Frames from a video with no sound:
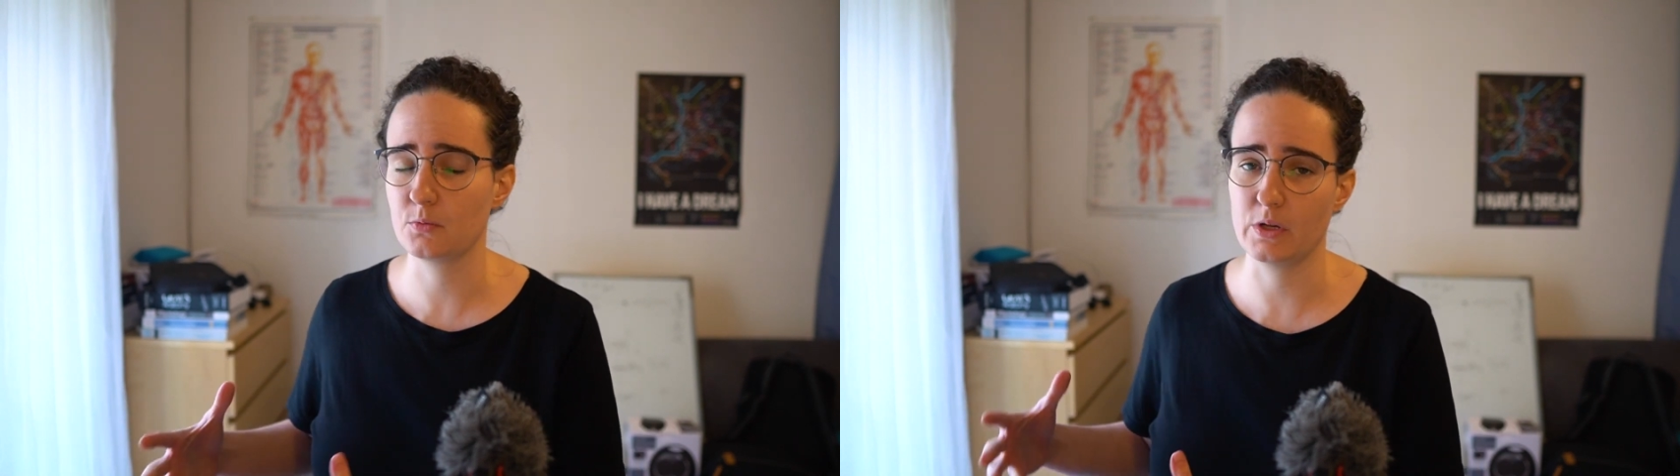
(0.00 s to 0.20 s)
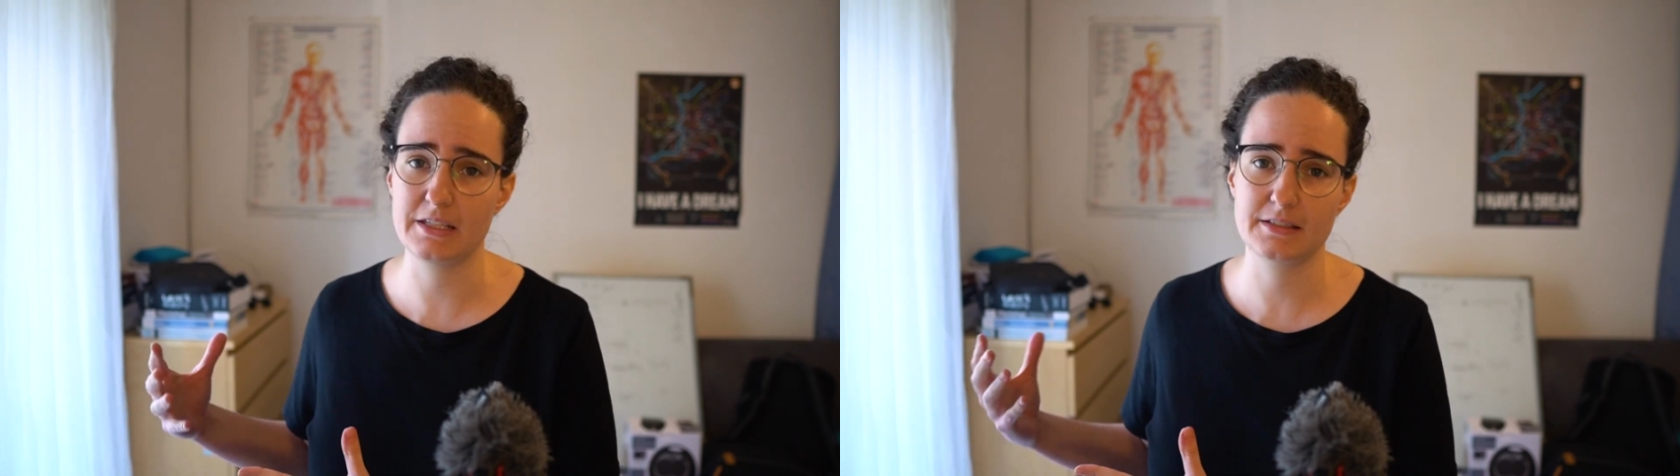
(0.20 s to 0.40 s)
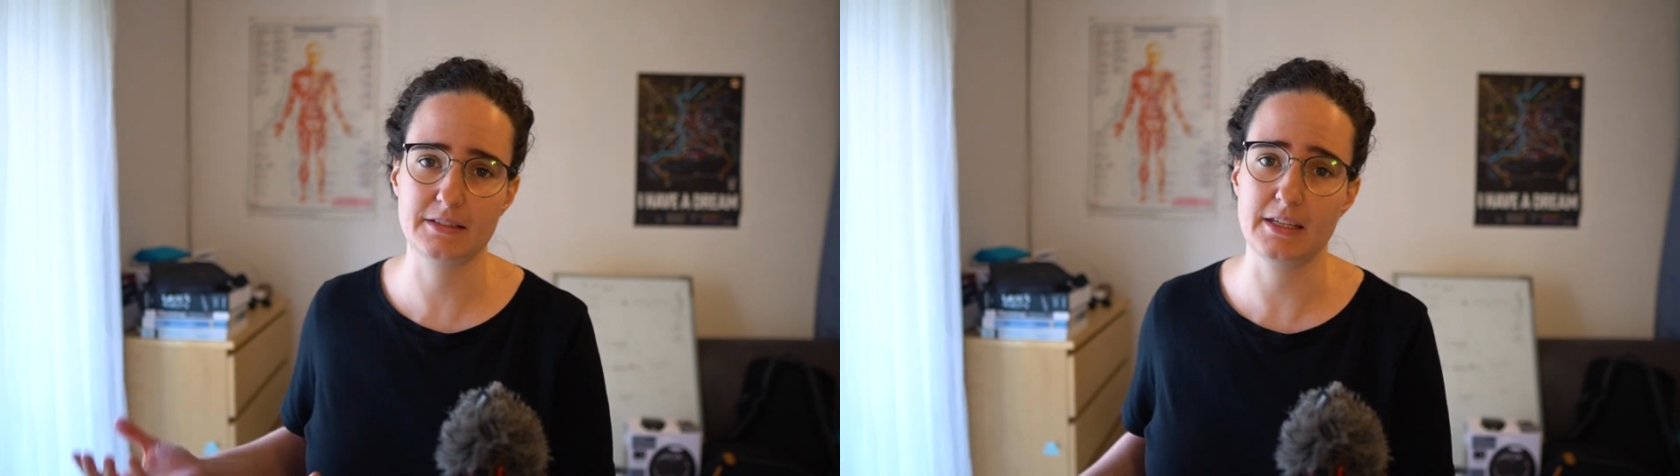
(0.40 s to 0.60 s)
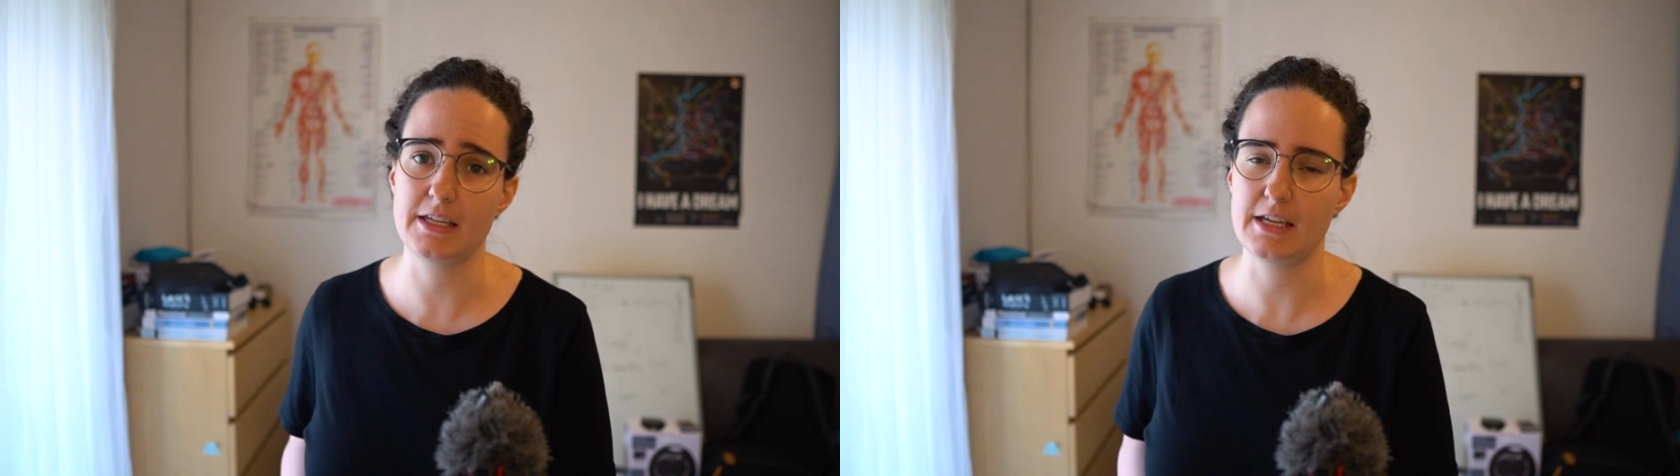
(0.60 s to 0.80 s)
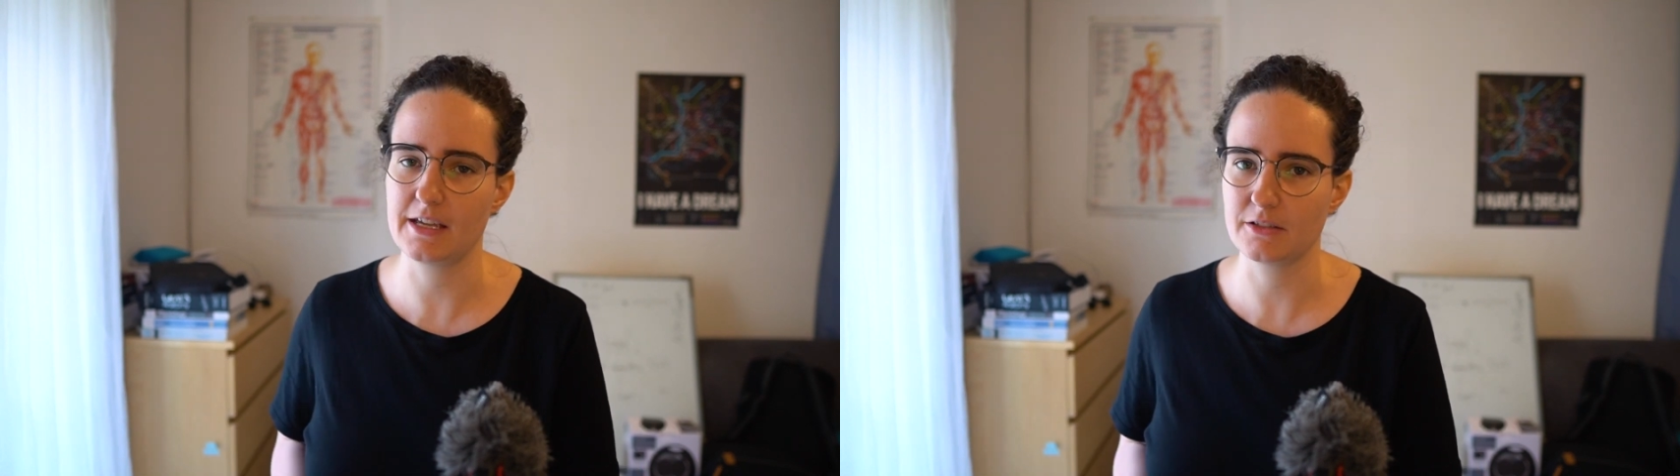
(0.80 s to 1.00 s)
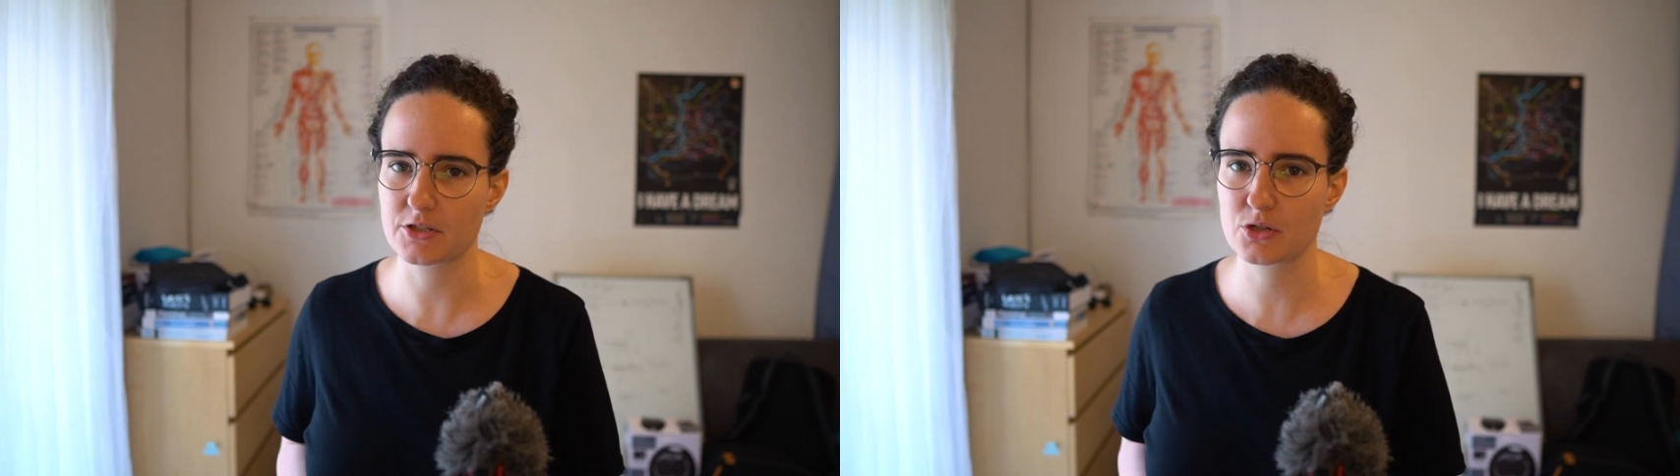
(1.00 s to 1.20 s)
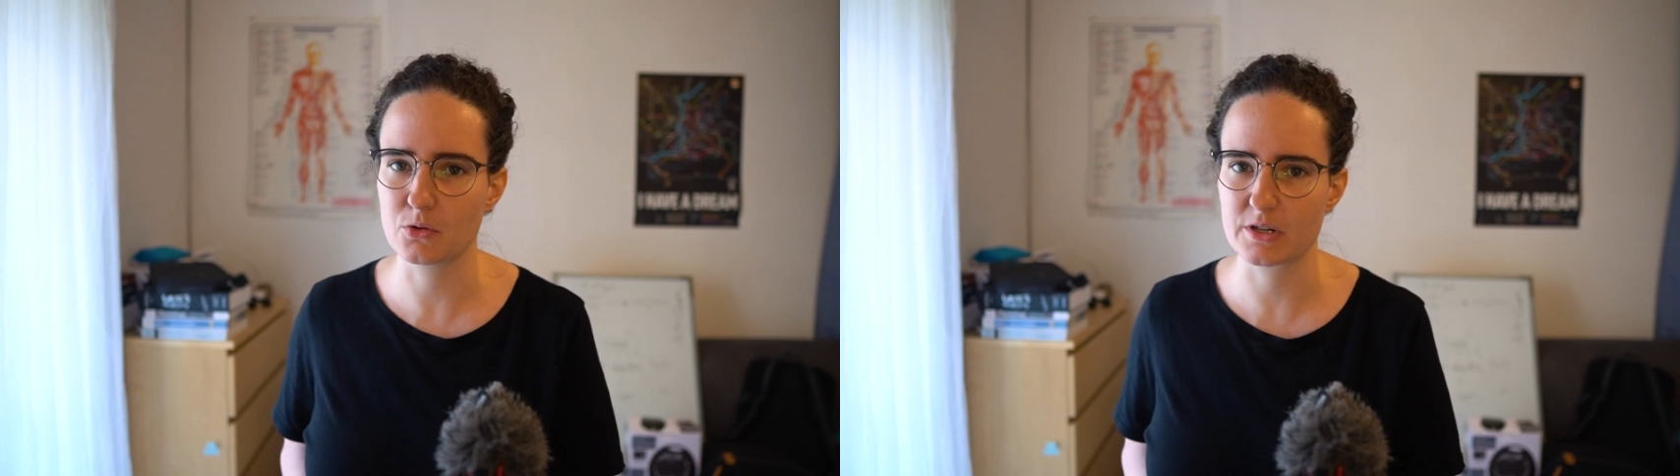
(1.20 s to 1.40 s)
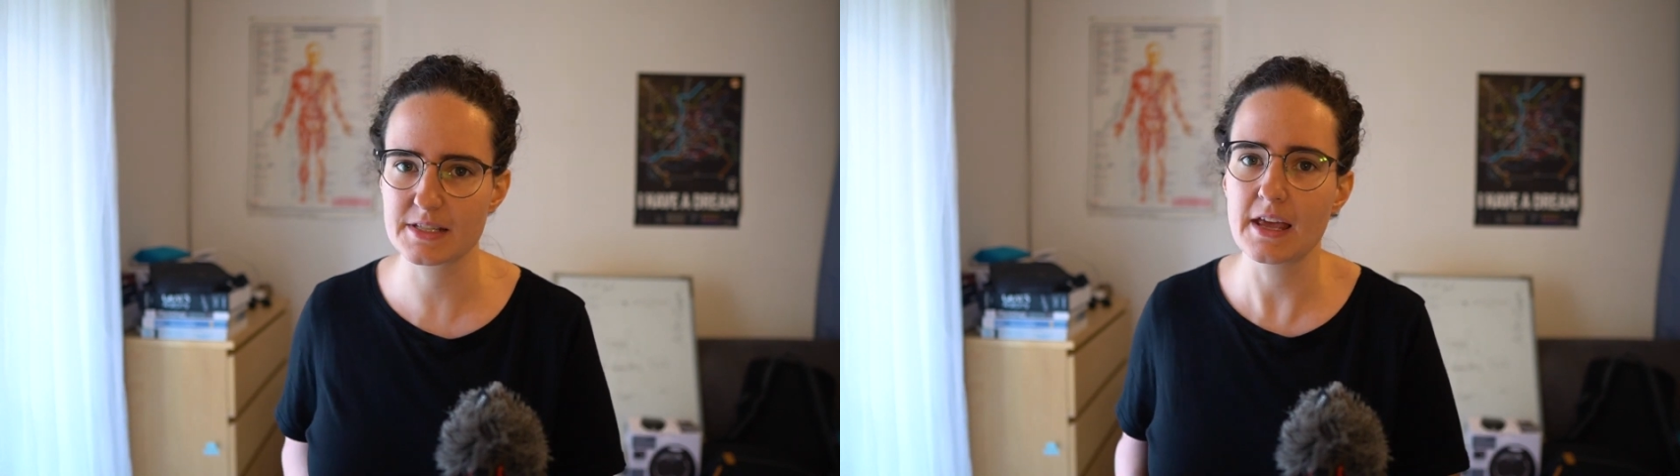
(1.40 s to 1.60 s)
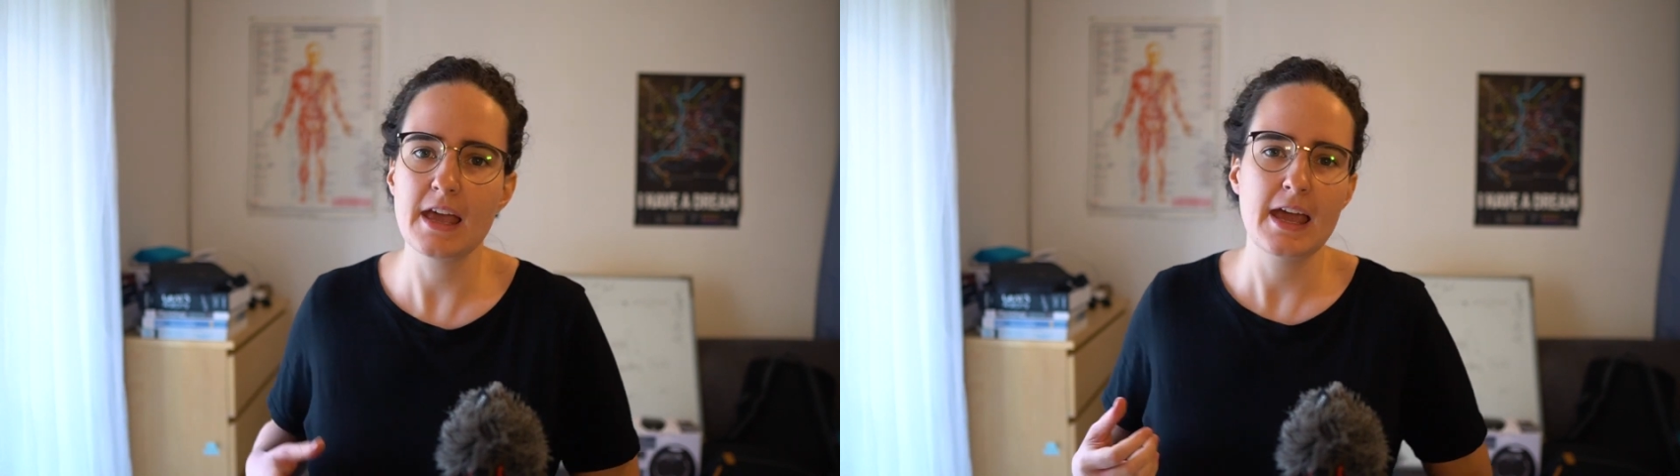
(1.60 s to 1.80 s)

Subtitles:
with the English course.